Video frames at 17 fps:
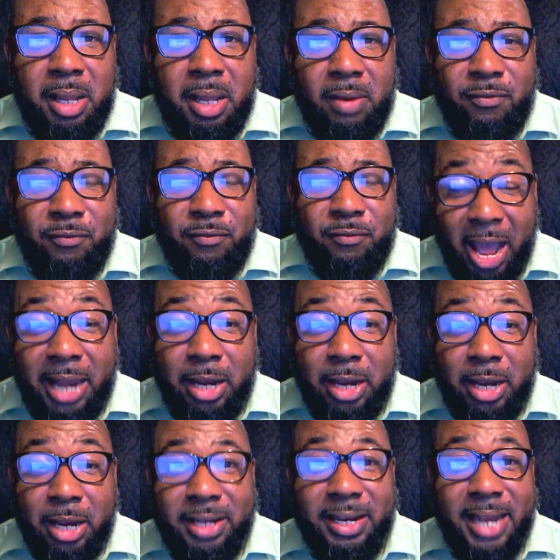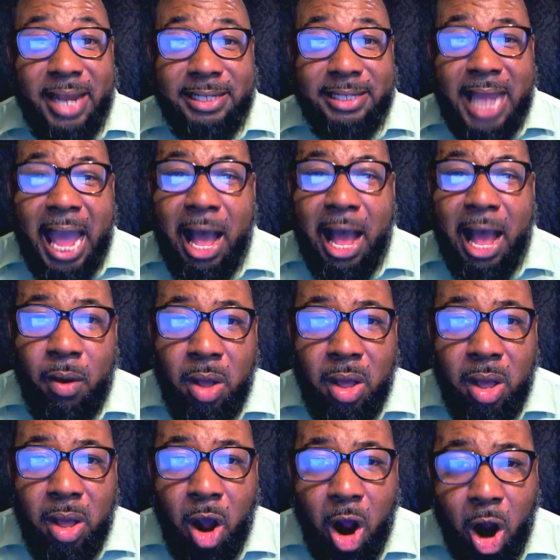finally realizing how
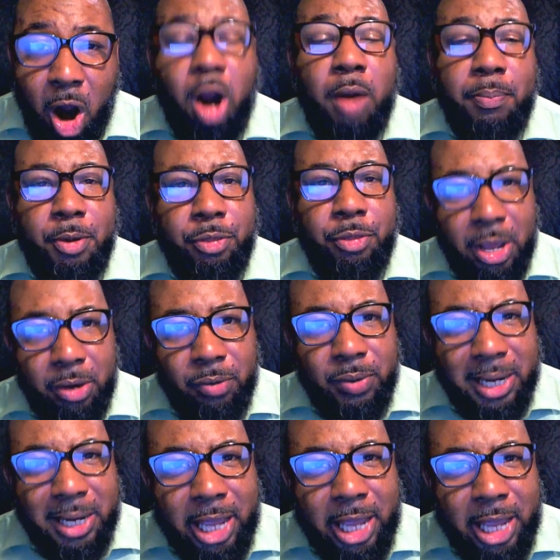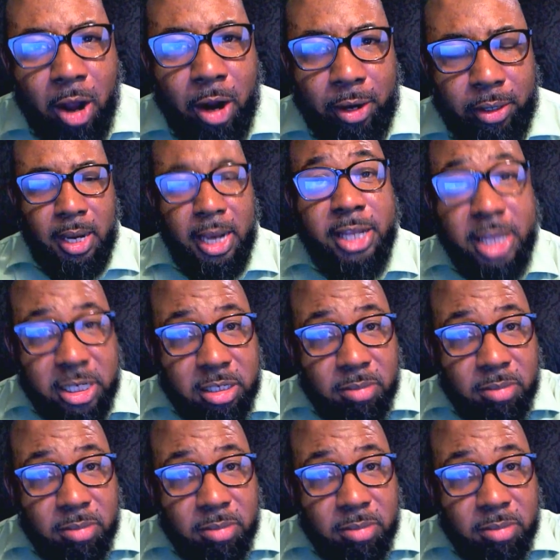horrible they really are. And this